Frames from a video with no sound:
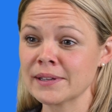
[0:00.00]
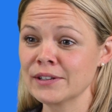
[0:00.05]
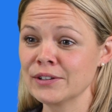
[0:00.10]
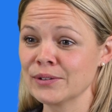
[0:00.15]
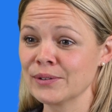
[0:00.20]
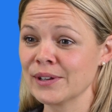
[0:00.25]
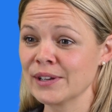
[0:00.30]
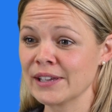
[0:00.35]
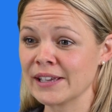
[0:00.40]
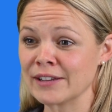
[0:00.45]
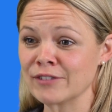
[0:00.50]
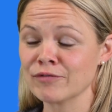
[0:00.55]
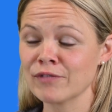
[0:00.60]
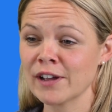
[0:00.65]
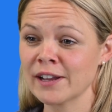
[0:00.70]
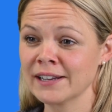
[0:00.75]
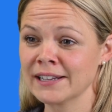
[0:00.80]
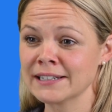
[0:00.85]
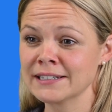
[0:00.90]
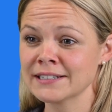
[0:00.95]
you can
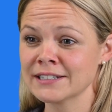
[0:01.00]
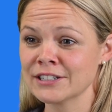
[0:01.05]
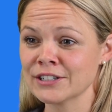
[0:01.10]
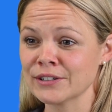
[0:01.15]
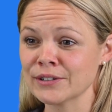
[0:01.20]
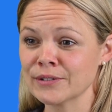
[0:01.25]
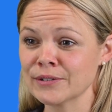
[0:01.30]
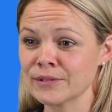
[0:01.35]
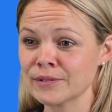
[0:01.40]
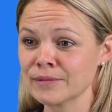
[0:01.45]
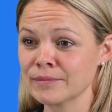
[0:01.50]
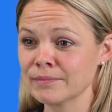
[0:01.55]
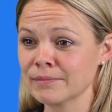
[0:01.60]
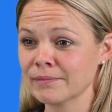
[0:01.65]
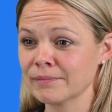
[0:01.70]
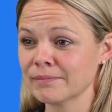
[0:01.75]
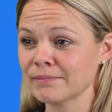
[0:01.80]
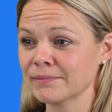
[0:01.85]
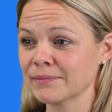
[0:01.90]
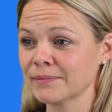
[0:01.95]
run into
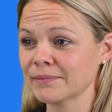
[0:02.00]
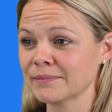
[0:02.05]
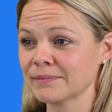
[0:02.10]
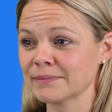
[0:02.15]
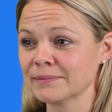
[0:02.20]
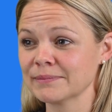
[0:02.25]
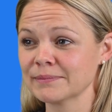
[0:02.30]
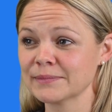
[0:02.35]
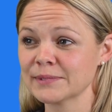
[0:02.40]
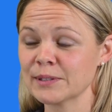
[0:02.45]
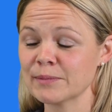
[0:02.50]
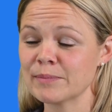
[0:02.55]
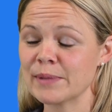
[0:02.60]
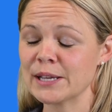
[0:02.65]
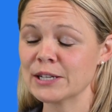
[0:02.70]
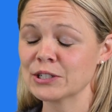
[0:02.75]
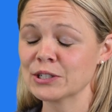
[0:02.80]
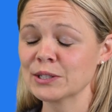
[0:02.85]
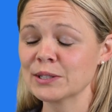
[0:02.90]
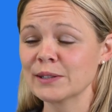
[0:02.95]
some
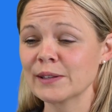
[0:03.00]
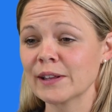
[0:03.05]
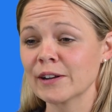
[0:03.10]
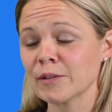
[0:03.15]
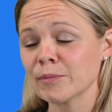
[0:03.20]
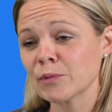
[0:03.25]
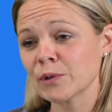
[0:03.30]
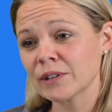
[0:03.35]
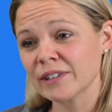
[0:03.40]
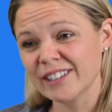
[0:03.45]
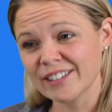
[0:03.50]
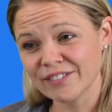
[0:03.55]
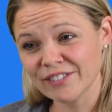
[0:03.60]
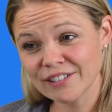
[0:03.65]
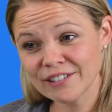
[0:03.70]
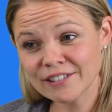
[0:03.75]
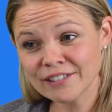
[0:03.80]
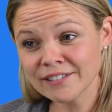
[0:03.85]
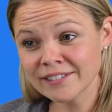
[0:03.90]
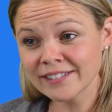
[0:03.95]
patients that are more
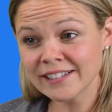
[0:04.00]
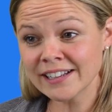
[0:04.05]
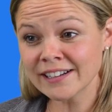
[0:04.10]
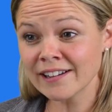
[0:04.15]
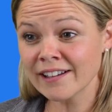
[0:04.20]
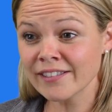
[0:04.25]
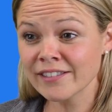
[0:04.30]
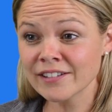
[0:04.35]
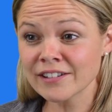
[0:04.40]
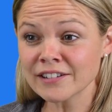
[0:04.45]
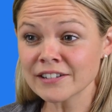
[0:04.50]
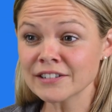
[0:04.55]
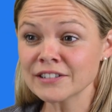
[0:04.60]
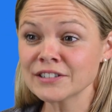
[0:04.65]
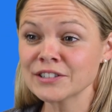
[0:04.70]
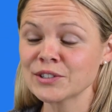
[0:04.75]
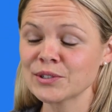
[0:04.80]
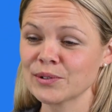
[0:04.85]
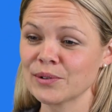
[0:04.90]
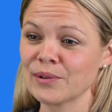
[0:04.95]
difficult than
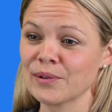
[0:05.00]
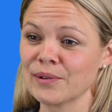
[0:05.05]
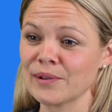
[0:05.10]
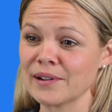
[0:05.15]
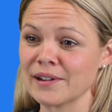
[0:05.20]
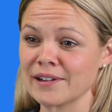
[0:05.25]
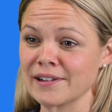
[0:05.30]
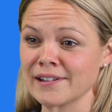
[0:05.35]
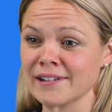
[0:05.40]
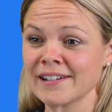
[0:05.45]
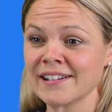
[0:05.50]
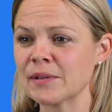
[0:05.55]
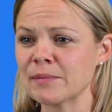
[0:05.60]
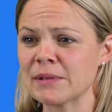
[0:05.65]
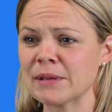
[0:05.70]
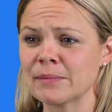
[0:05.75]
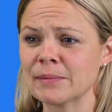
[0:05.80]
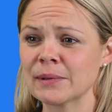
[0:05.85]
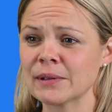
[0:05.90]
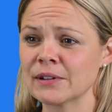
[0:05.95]
others, or some
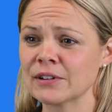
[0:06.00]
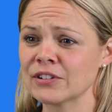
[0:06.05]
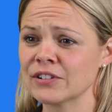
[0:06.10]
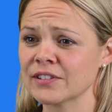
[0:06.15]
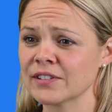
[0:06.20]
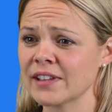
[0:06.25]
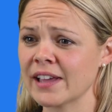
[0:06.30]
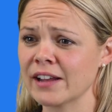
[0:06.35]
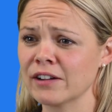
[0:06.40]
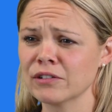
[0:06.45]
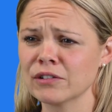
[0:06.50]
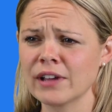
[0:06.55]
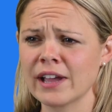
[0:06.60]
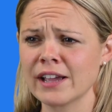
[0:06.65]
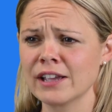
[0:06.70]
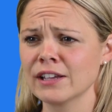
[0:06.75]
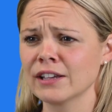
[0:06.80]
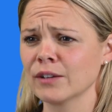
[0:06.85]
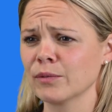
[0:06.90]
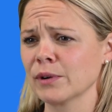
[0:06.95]
people are just, I don't know how
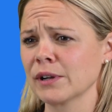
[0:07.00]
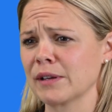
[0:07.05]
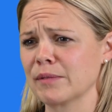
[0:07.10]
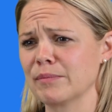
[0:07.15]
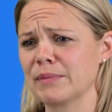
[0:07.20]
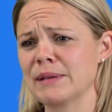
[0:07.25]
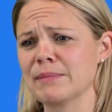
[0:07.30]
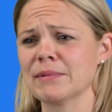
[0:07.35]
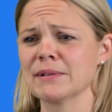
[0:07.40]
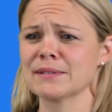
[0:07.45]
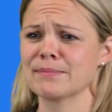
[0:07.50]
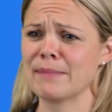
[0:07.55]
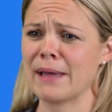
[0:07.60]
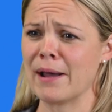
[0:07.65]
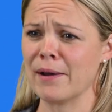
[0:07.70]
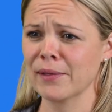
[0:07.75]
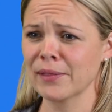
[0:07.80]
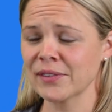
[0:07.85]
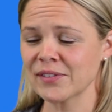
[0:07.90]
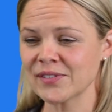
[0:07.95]
you can work in people's
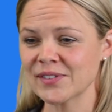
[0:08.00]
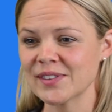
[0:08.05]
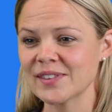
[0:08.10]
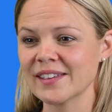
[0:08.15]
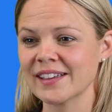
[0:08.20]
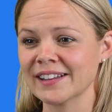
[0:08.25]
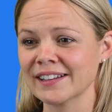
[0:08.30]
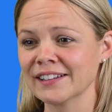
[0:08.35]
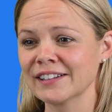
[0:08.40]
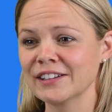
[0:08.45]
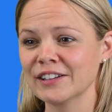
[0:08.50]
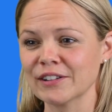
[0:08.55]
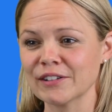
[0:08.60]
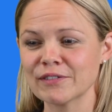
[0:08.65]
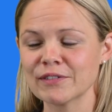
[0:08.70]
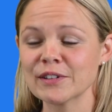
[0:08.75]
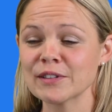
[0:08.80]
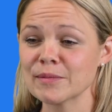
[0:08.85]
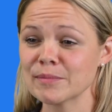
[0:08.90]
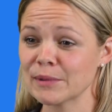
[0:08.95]
mouths. And
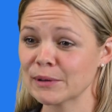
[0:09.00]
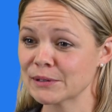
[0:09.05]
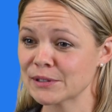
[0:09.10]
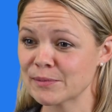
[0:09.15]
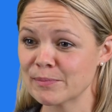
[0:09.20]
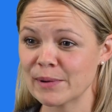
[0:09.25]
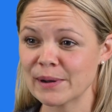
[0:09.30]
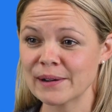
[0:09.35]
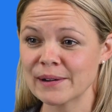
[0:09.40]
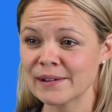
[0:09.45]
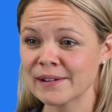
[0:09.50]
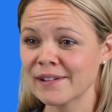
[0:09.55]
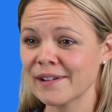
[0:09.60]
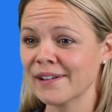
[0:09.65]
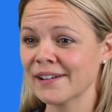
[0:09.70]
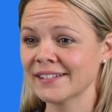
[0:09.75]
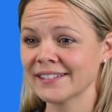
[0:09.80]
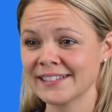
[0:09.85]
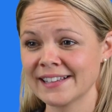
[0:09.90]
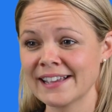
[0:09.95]
for the most part,
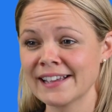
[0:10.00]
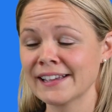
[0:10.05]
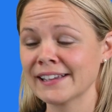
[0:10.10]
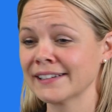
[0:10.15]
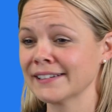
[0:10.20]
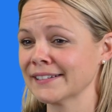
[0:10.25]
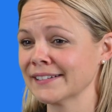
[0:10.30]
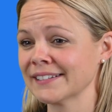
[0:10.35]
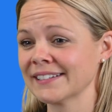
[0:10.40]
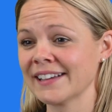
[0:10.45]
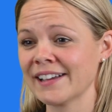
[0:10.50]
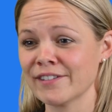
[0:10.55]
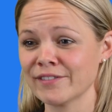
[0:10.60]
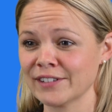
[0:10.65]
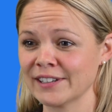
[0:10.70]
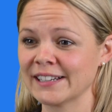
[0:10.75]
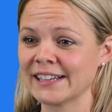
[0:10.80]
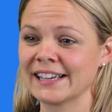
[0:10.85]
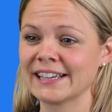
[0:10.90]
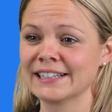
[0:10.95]
all day,
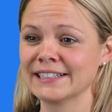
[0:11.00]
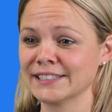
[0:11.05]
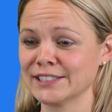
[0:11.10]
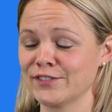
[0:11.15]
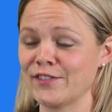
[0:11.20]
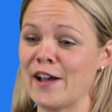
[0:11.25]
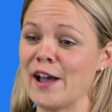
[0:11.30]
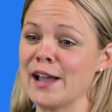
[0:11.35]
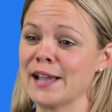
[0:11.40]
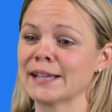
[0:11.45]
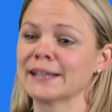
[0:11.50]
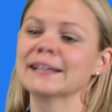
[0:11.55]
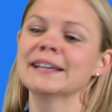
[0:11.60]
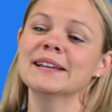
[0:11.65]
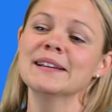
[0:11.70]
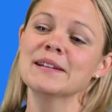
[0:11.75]
every day is fine.